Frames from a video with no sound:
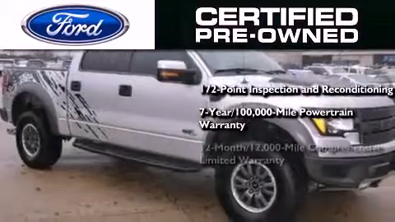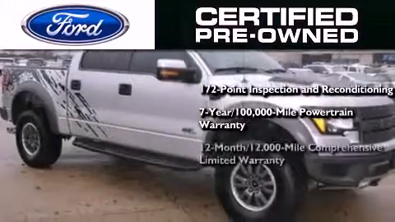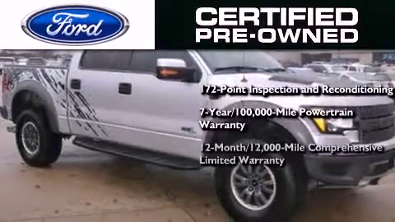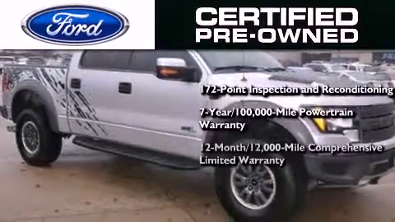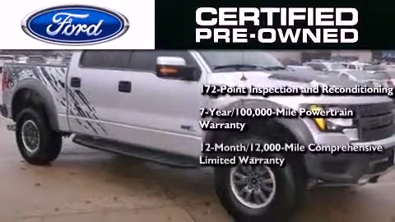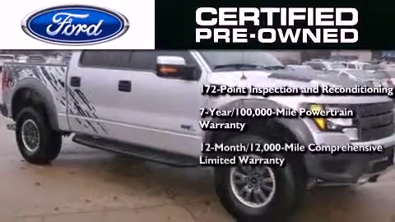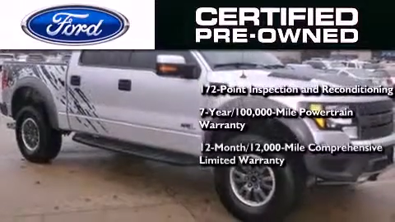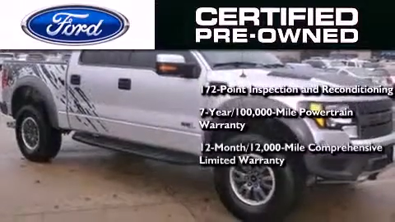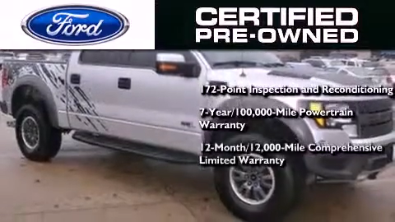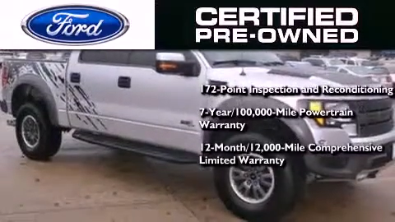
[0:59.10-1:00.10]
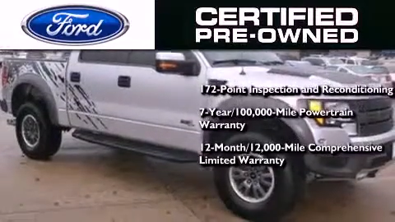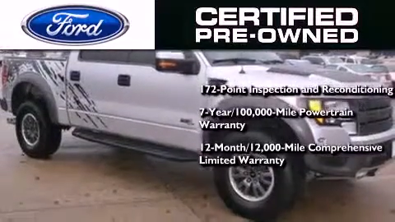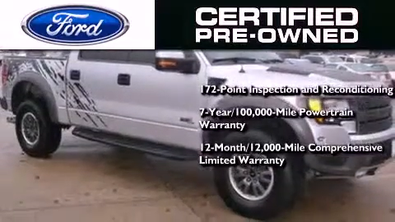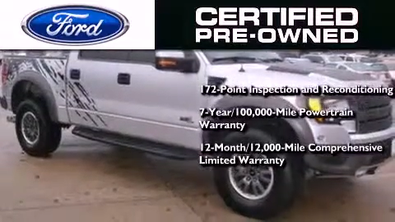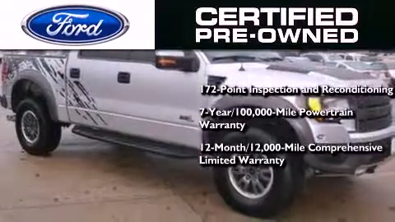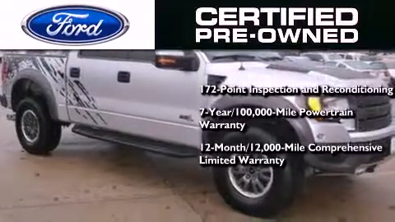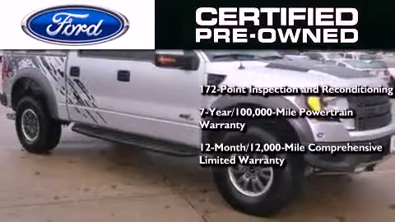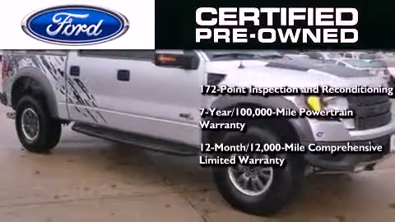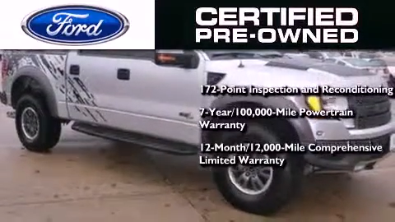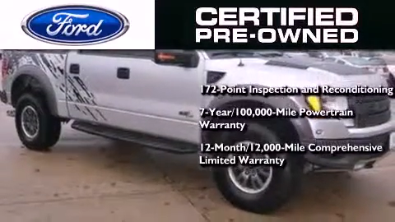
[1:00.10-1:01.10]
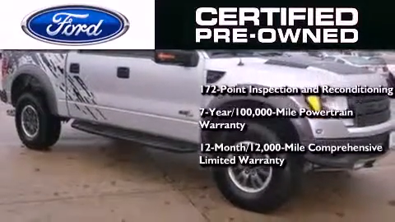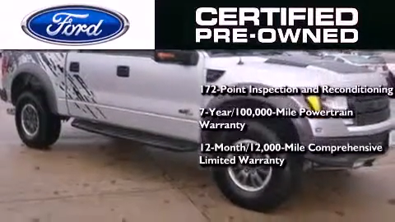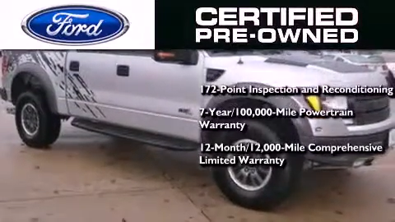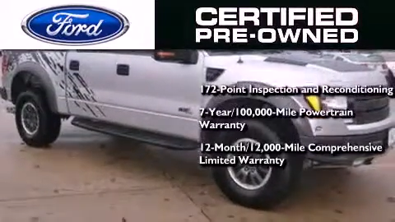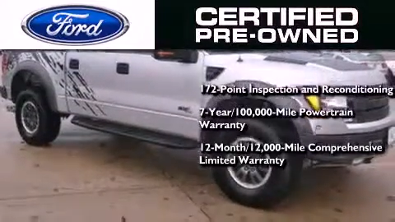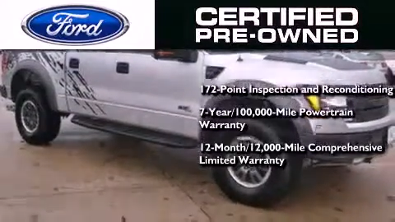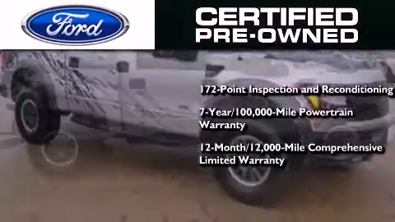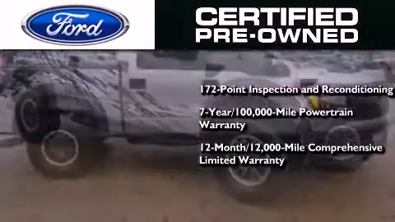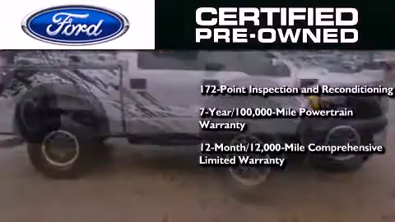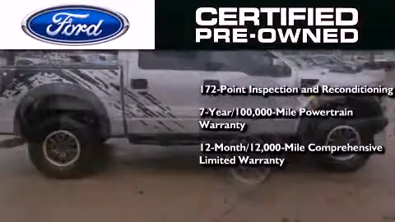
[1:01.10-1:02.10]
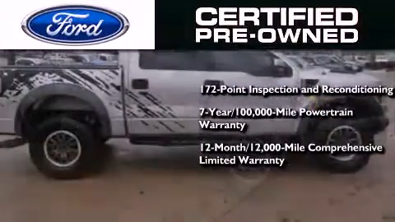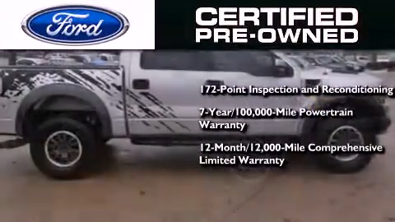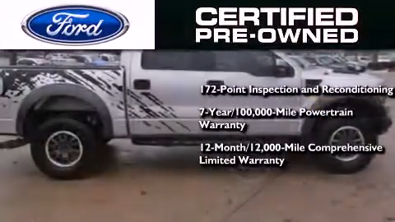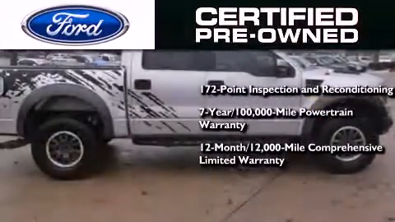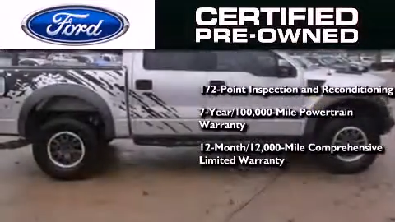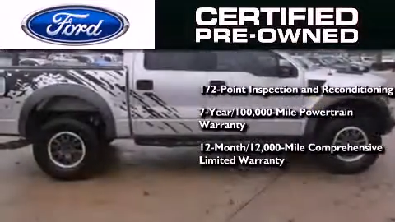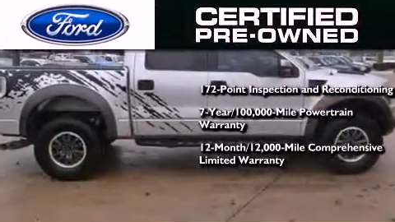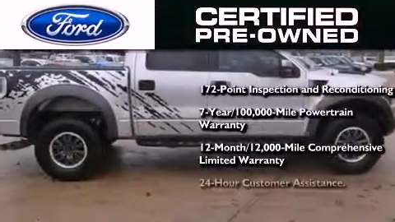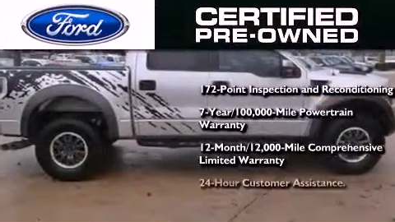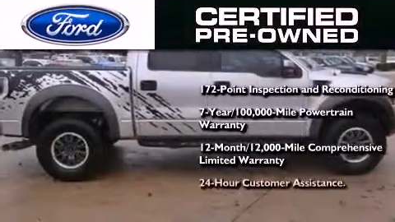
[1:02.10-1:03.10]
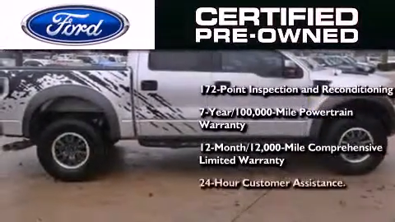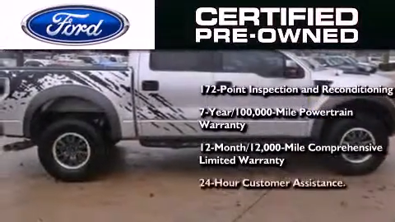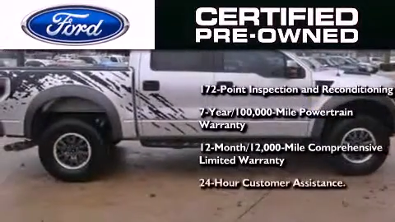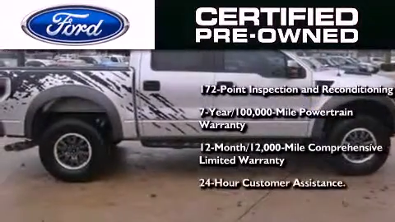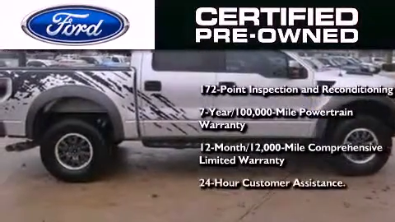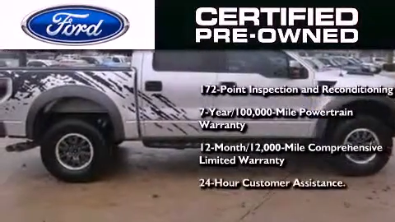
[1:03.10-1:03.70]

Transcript: (no speaker visible)